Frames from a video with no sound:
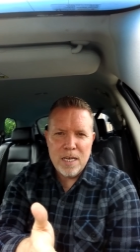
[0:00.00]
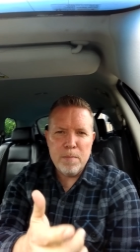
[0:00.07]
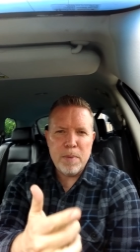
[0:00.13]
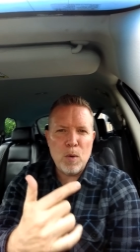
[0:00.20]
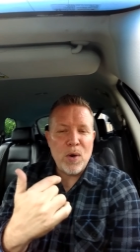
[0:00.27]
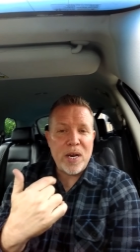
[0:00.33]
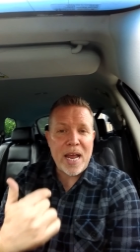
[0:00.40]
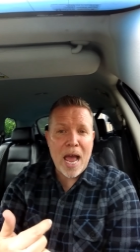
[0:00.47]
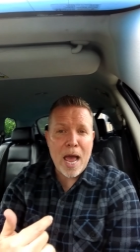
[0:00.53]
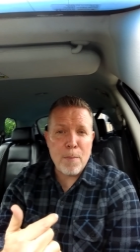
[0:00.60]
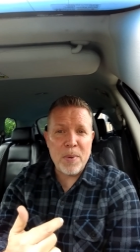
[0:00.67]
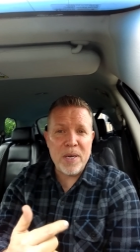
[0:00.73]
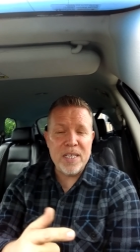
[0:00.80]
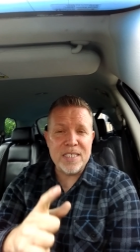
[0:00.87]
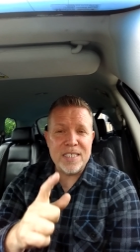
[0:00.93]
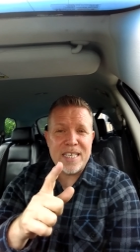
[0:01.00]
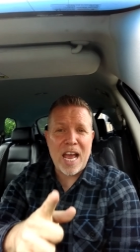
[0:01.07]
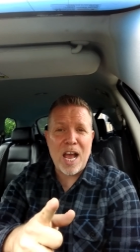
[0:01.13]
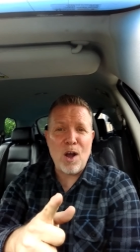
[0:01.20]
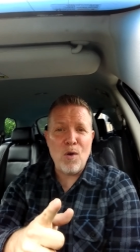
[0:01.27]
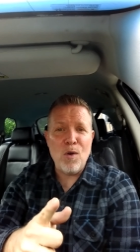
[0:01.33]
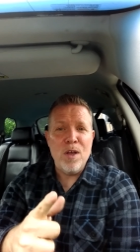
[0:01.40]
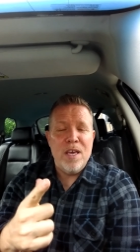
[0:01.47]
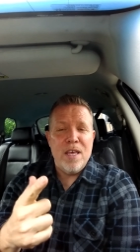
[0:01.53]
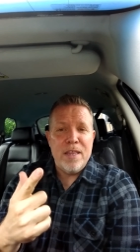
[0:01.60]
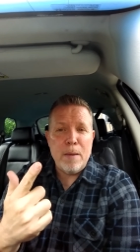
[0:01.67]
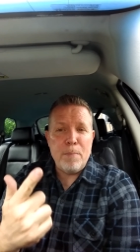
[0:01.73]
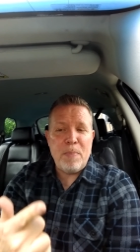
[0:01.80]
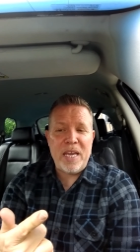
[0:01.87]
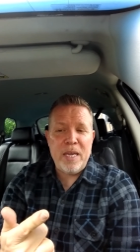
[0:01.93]
But what happened is now
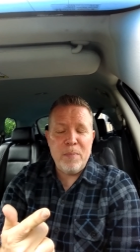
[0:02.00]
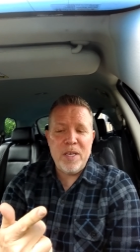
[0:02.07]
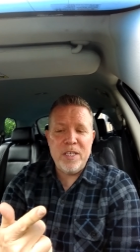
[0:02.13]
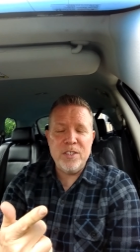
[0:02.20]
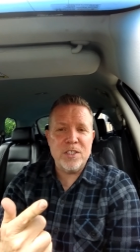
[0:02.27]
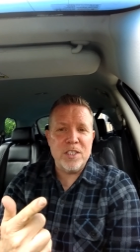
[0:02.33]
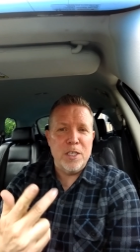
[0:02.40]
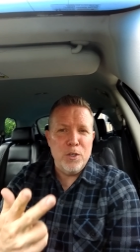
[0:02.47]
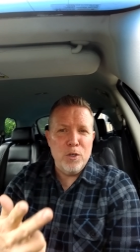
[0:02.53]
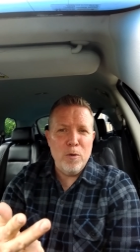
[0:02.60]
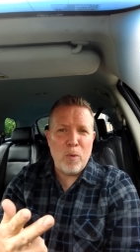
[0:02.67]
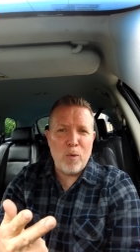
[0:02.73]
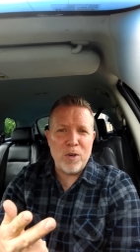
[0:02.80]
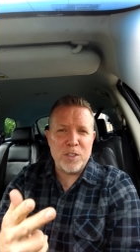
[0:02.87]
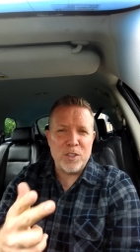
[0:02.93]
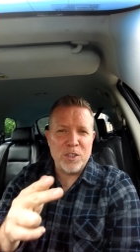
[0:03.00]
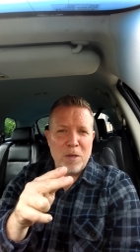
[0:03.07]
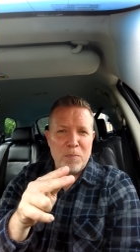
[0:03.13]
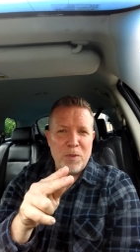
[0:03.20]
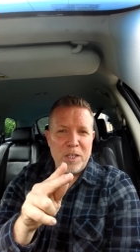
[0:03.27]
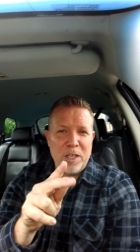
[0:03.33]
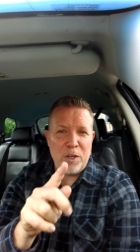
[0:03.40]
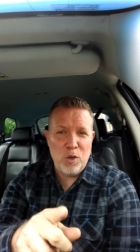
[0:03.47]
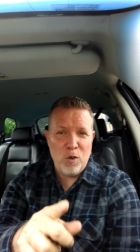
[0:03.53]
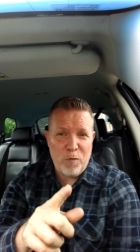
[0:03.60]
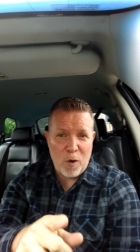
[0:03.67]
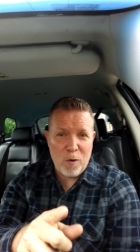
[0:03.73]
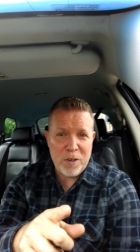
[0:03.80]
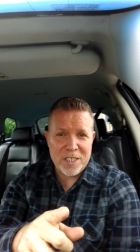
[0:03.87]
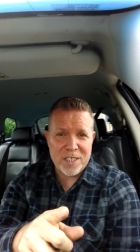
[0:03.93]
that babies and newborns are something that you
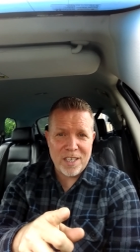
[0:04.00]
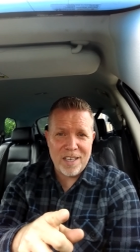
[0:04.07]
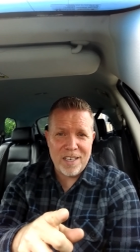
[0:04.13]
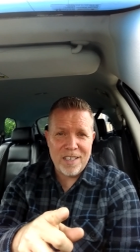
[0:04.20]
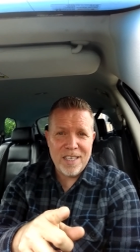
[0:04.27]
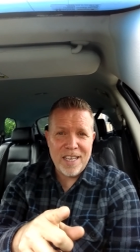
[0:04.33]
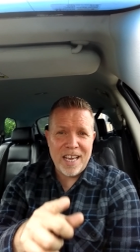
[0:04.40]
focus on